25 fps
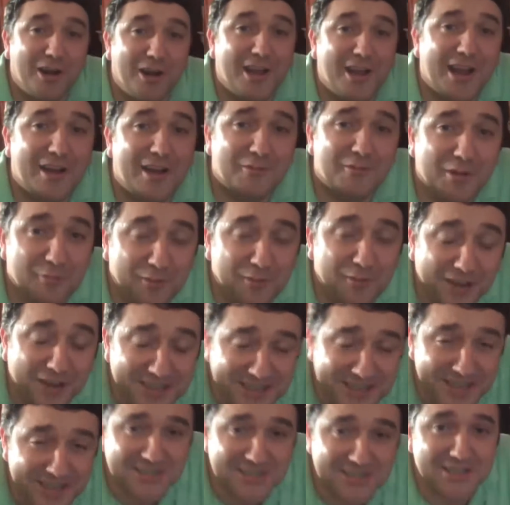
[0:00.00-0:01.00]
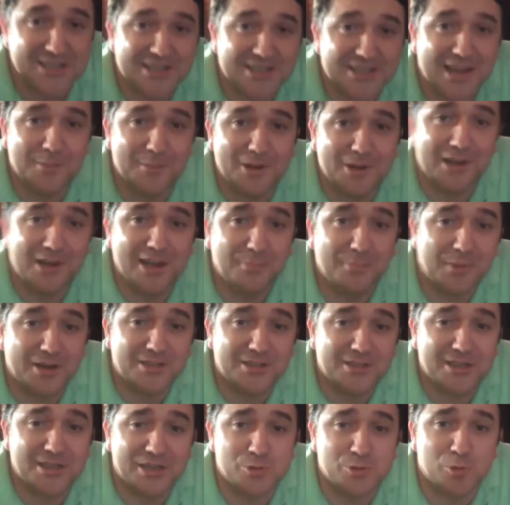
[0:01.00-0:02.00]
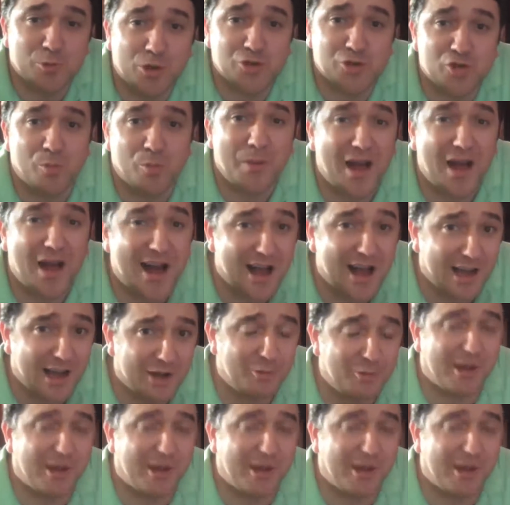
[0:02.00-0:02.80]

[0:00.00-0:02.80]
Thornley, having a fantastic time at Lee McIntyre's workshop.